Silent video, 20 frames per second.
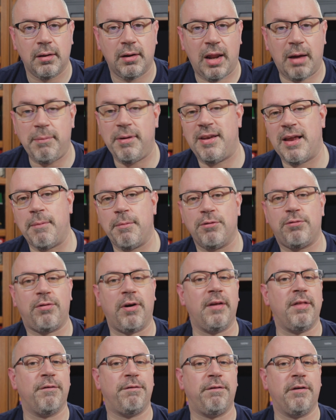Let me
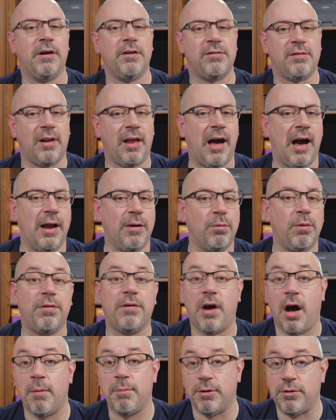demonstrate the first line with
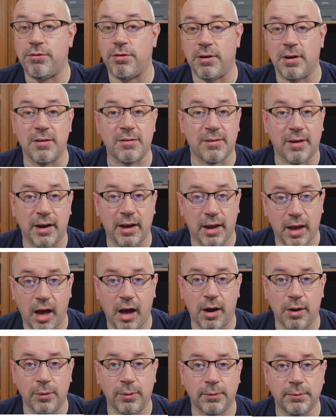commentary as I
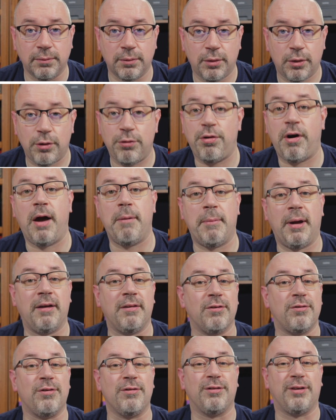go, to try and
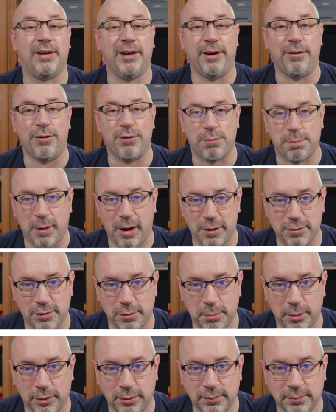make this as clear as
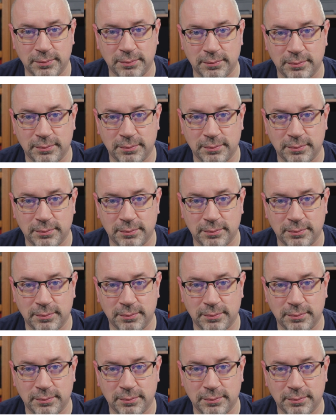possible.